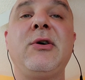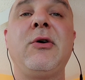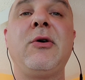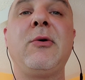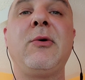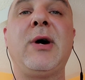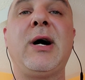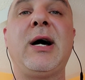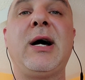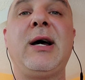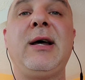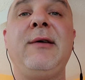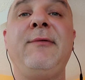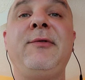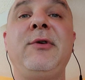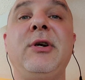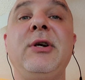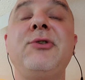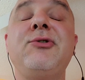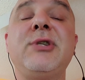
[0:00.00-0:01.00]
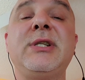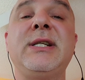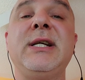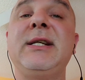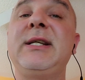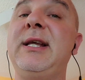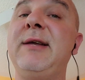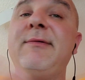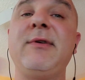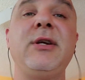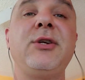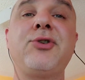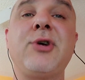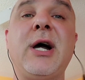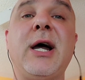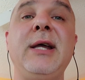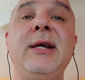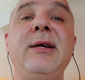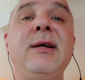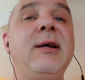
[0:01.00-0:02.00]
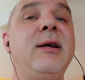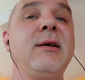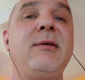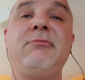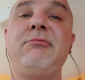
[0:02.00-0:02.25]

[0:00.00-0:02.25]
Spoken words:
So if you're interested, give it a try.